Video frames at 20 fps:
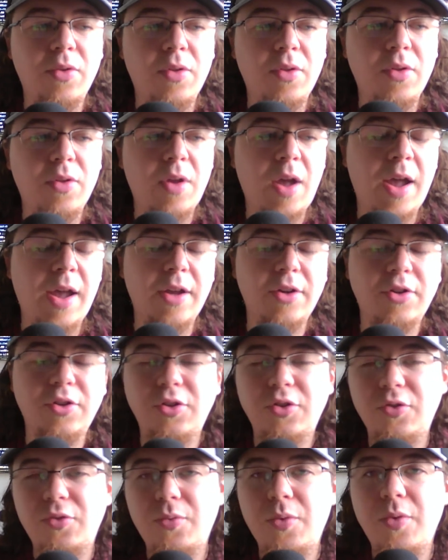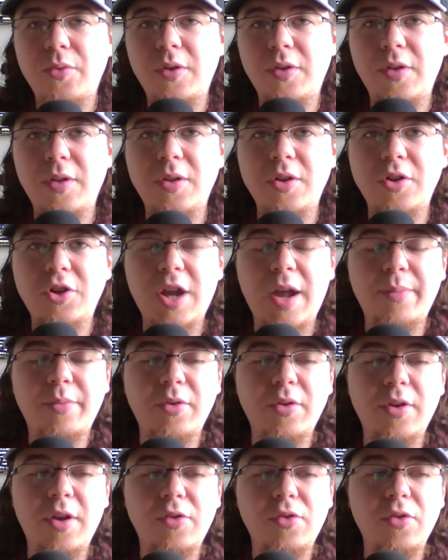I actually just wrote this in the chapter
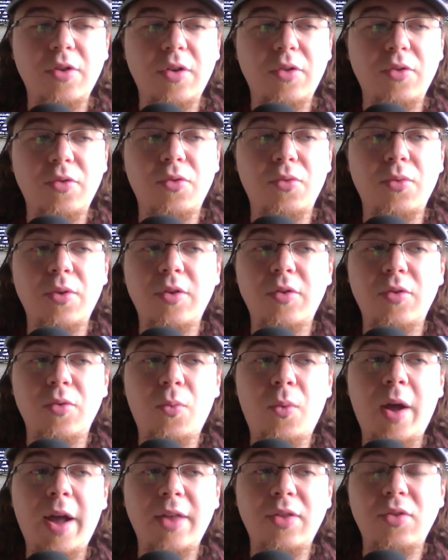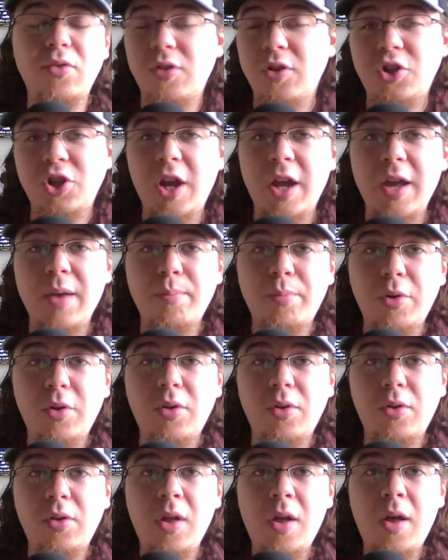yesterday. There's a reason why there's a giant
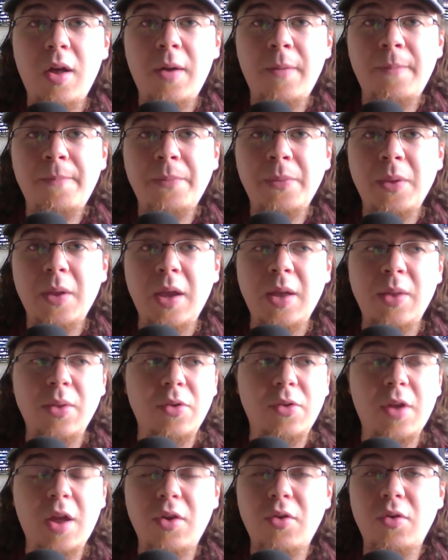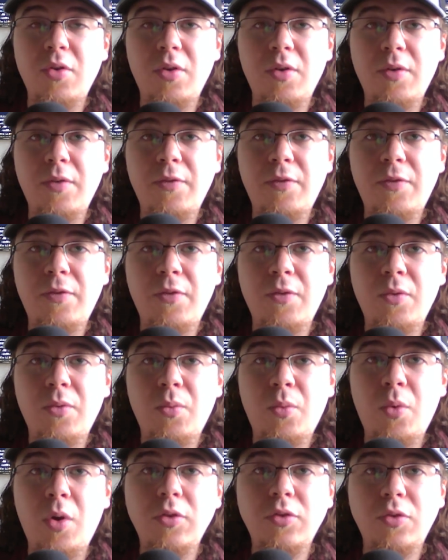bull in the center of
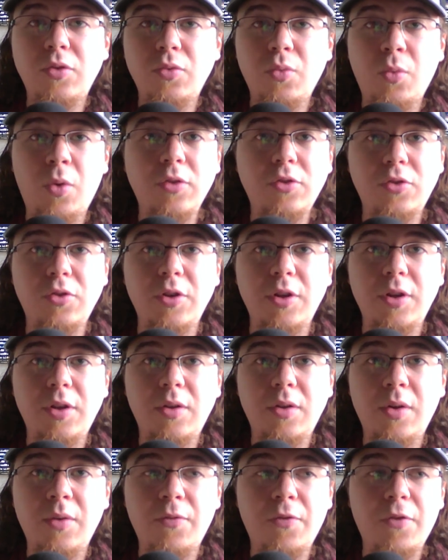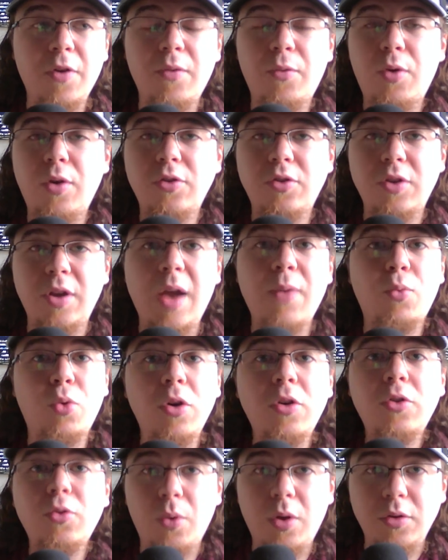Wall Street, in front of Wall Street. And I
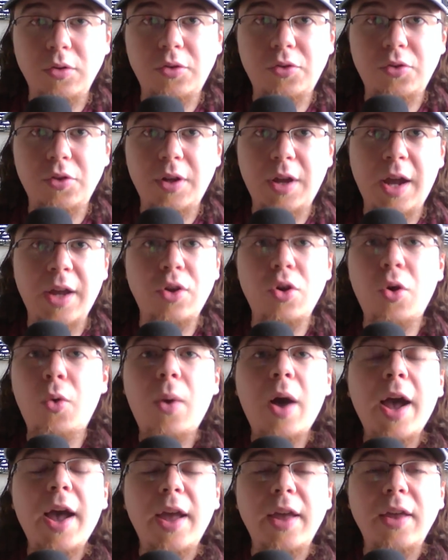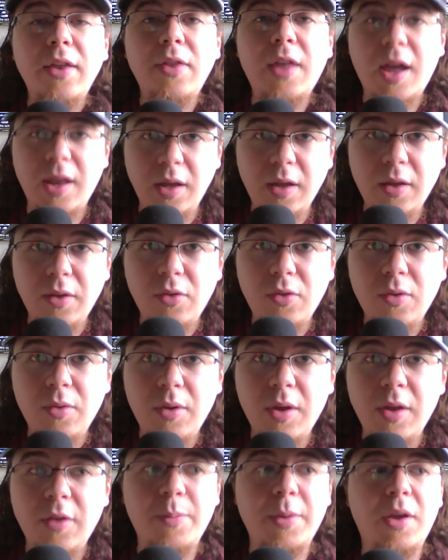worked Wall Street. I know why that is.
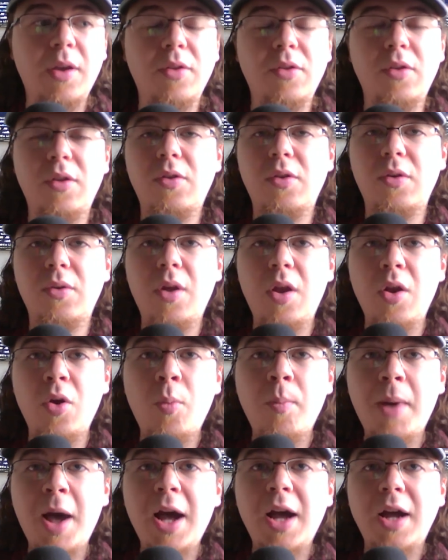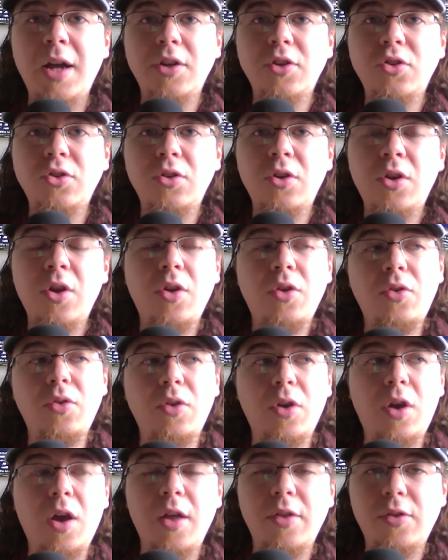It's because it's an homage to
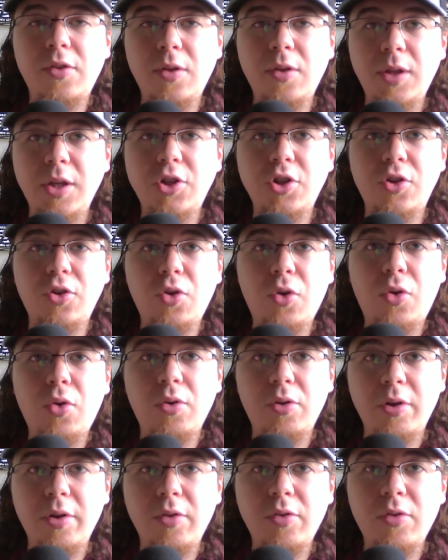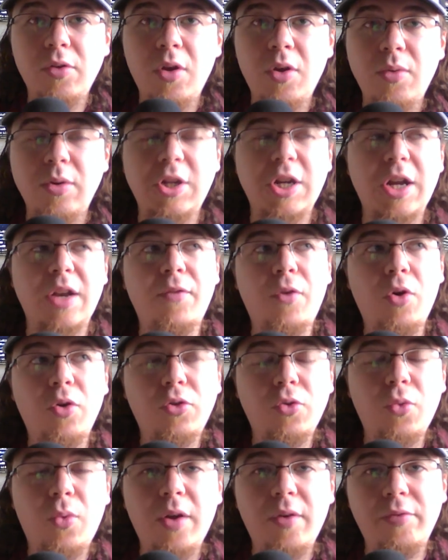the constellation Taurus, which out of all
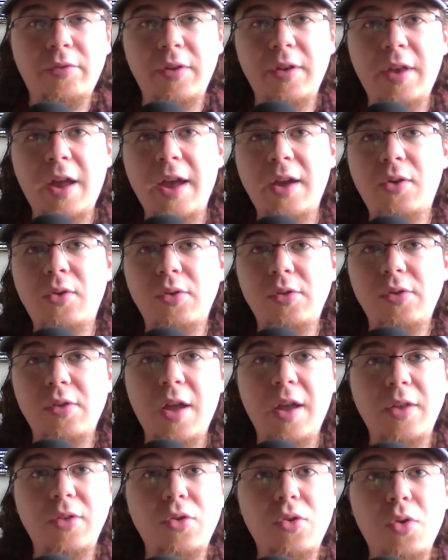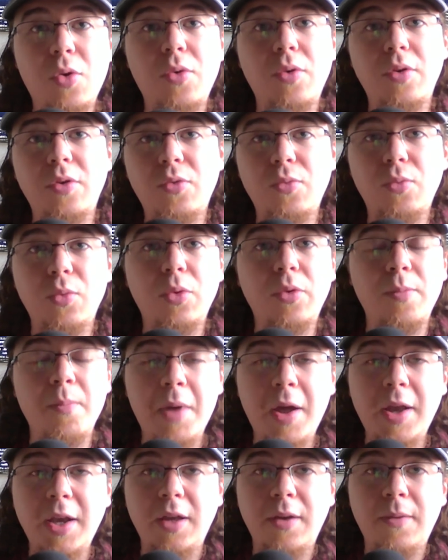12 zodiacal signs, Taurus rules money.